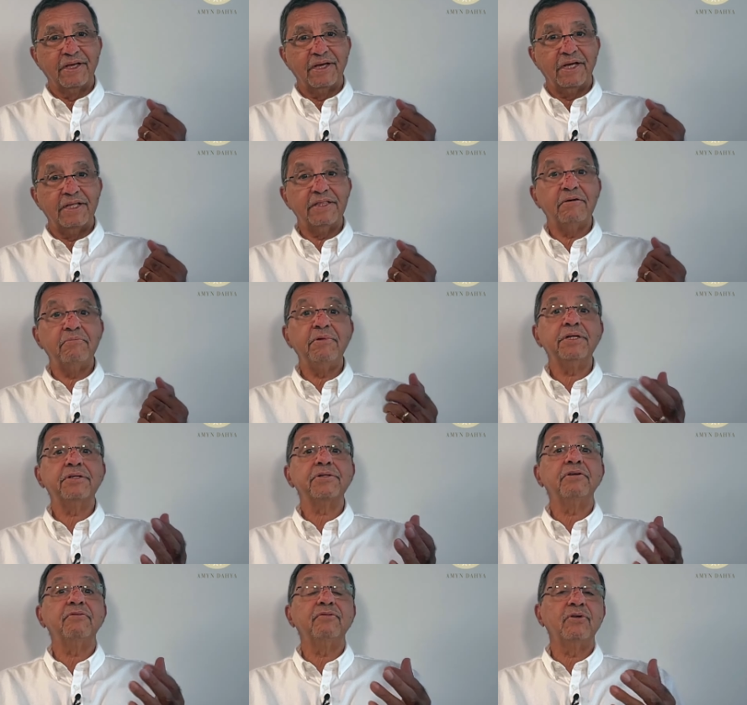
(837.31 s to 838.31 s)
In the
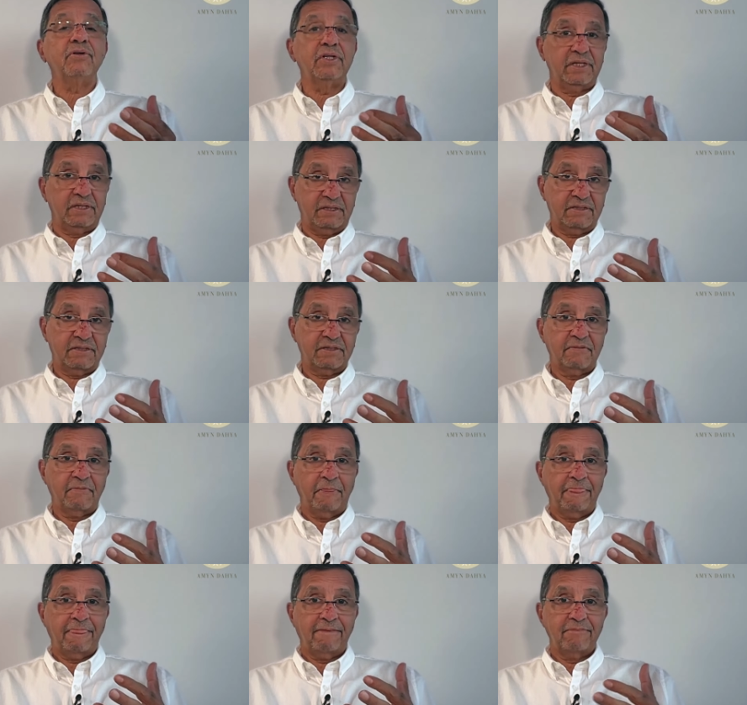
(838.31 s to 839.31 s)
midst of all this,
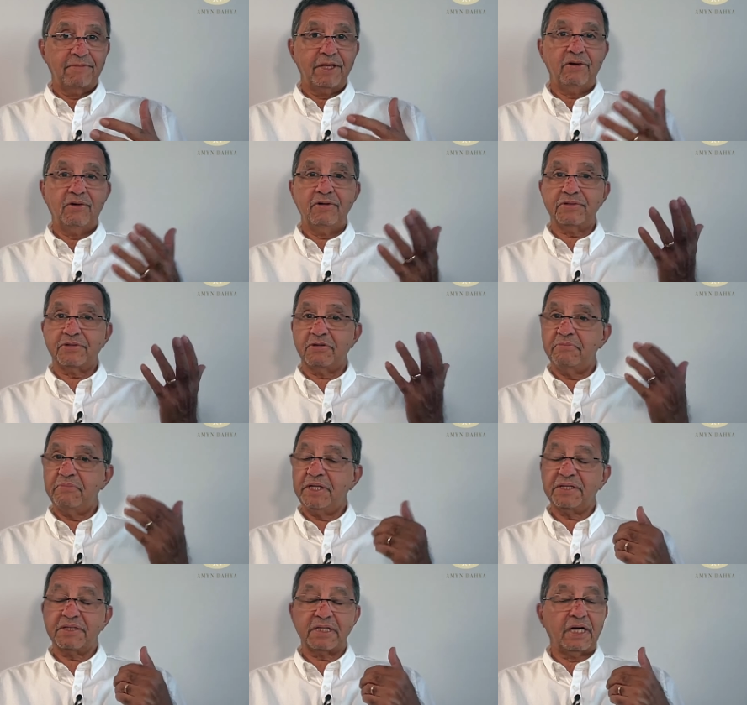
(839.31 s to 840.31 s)
he also missed